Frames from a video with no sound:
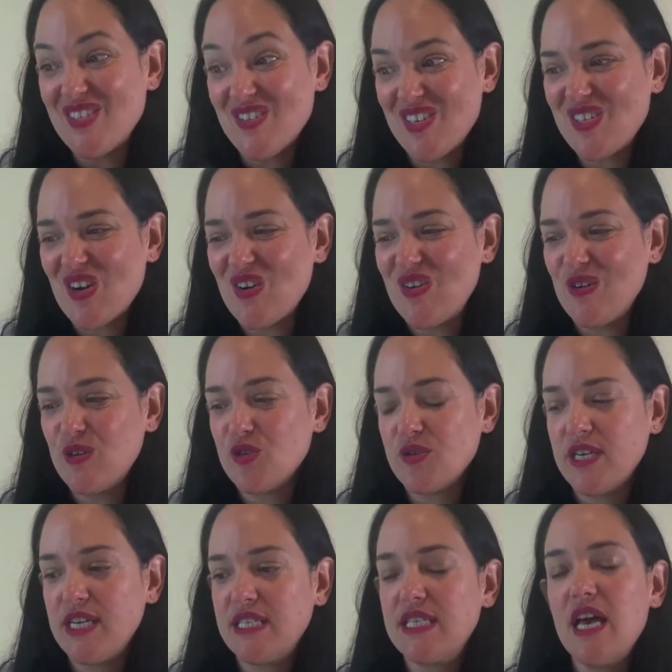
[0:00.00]
So these are
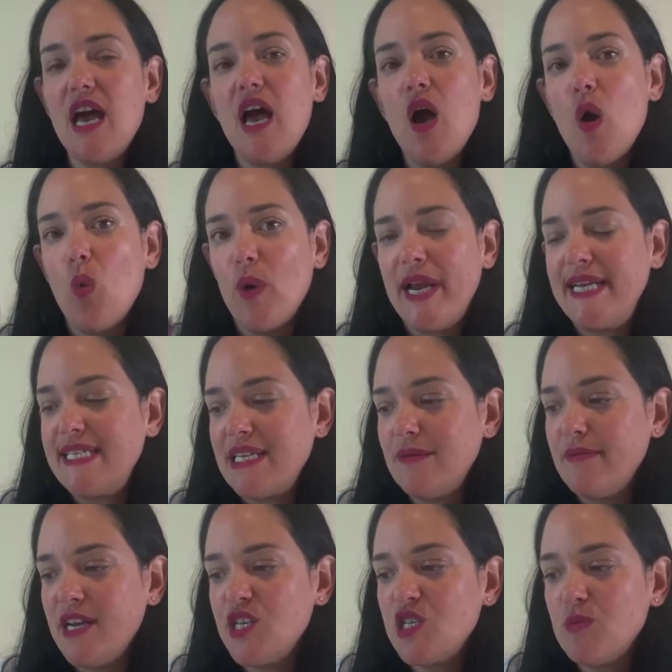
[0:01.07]
nutrients. What I didn't
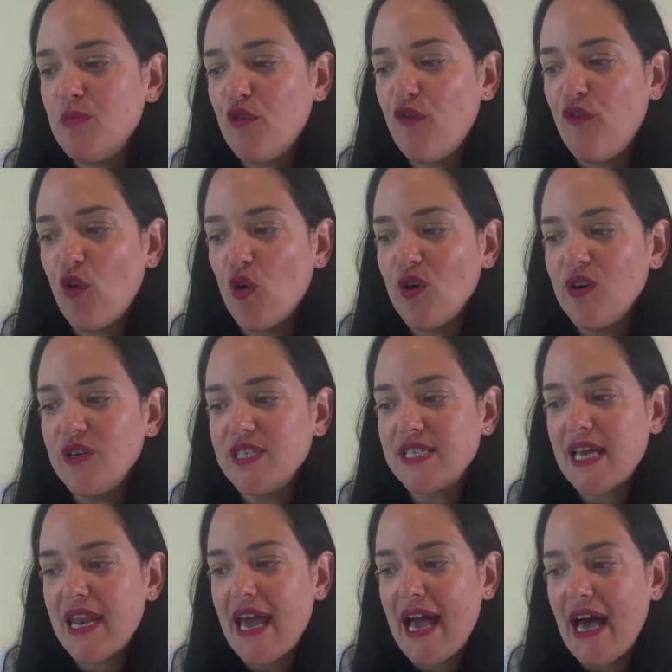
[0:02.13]
mention before is
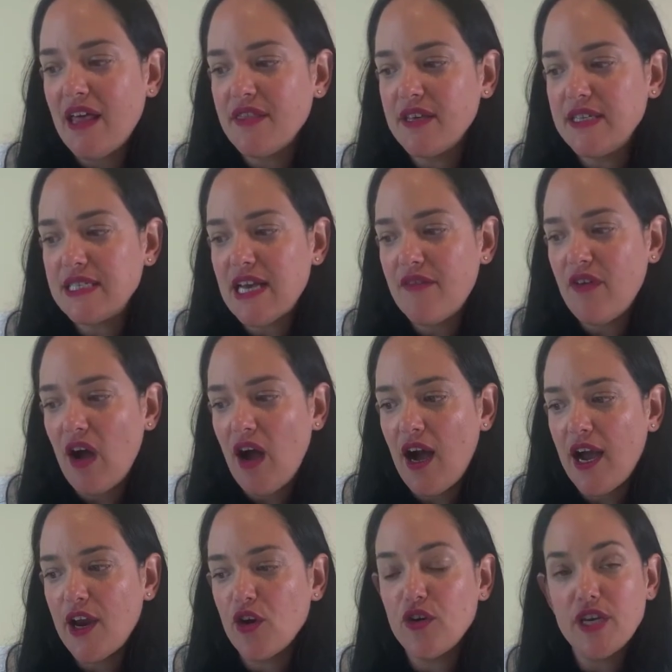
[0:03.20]
that athletes have a
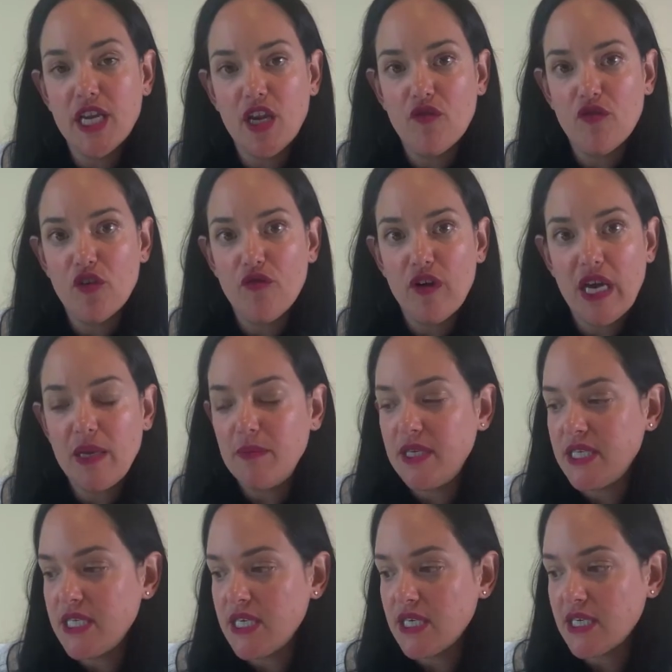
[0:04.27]
higher need for vitamin
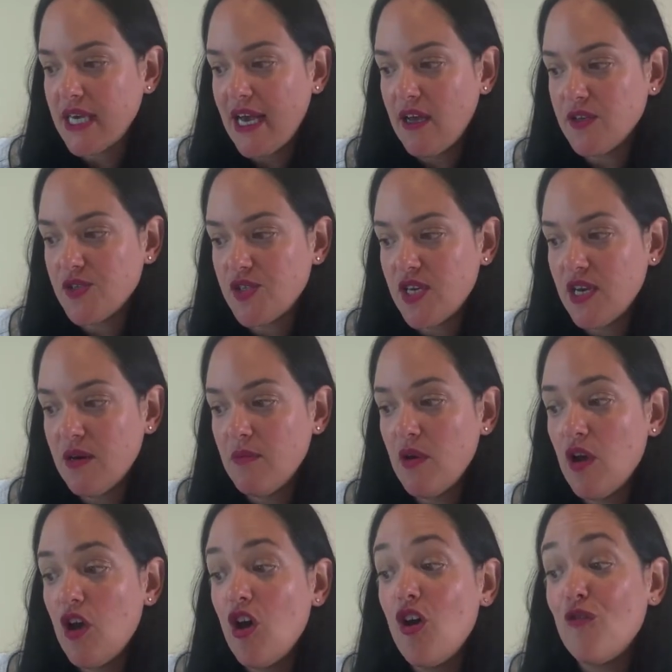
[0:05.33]
D and calcium
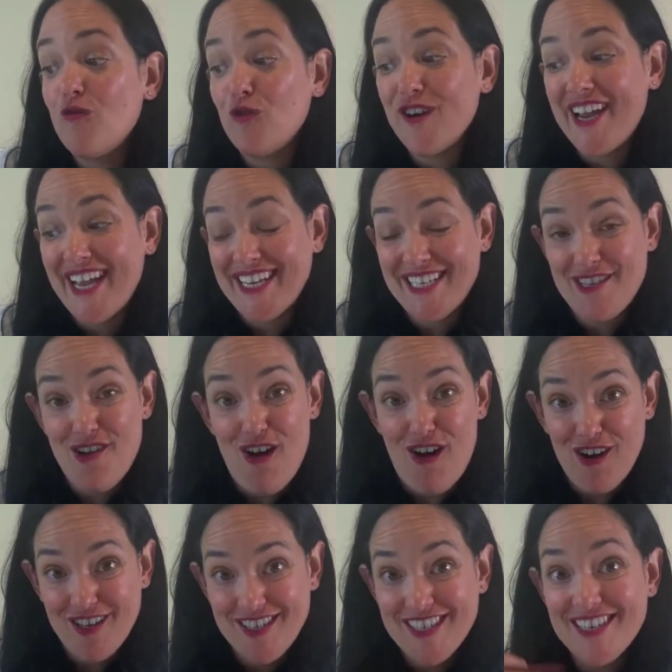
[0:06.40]
for
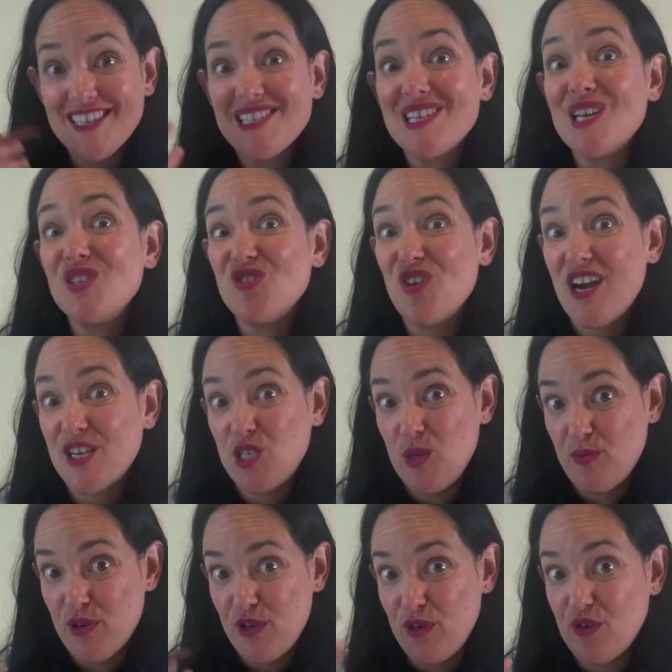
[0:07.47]
antioxidants because they're actually
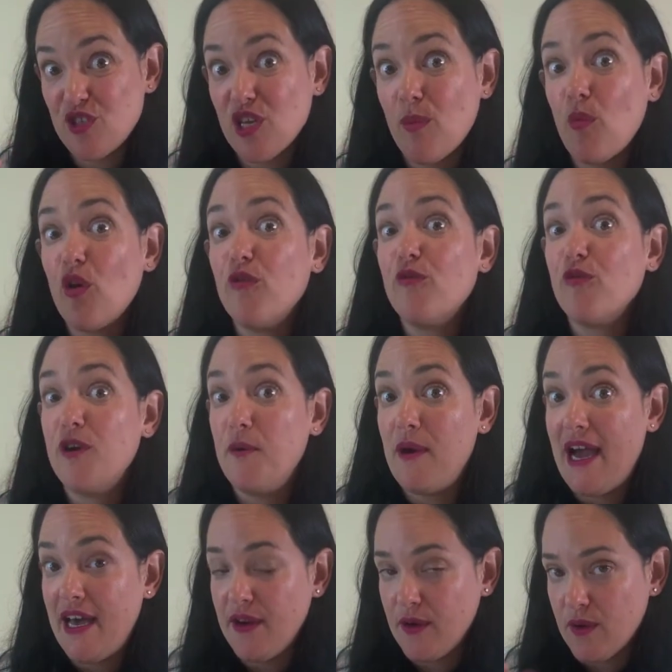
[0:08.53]
producing more free
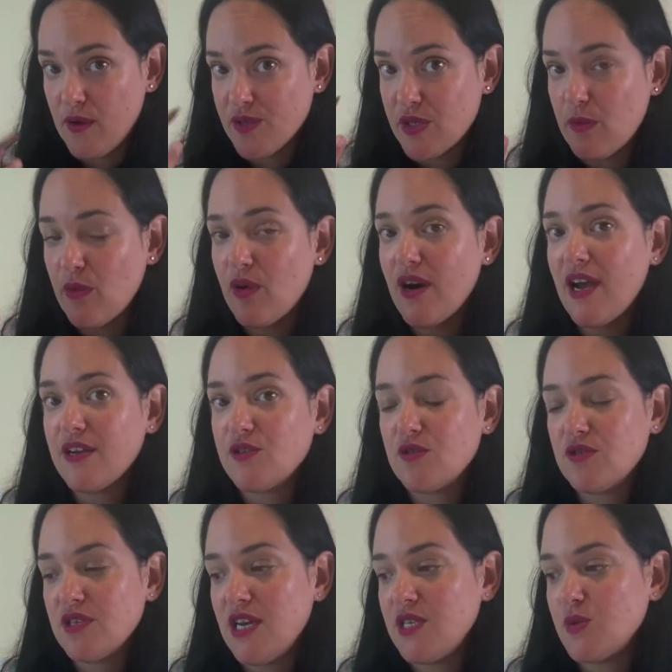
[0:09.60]
radicals the more
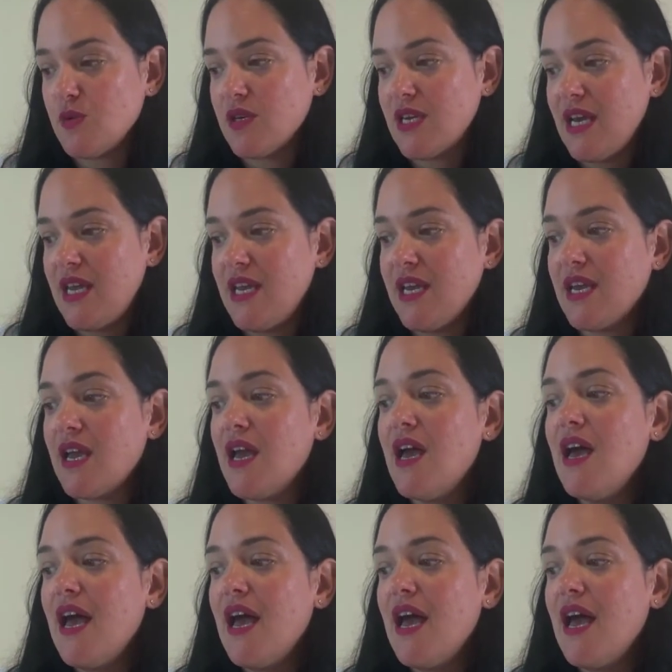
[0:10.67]
exercise we're getting.